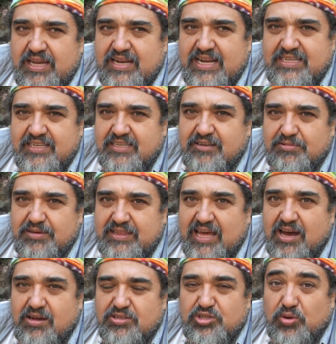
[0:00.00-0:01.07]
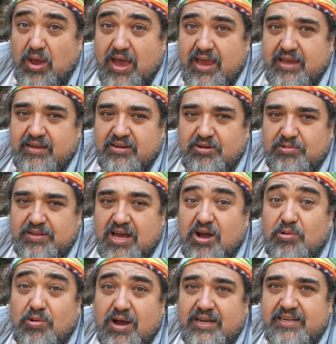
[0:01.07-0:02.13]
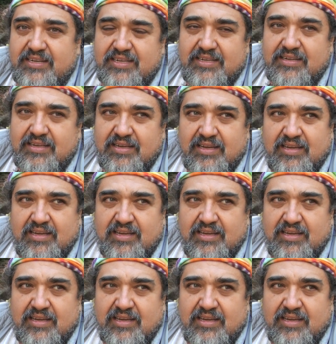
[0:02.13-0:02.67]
and I did it without trying or without wanting it,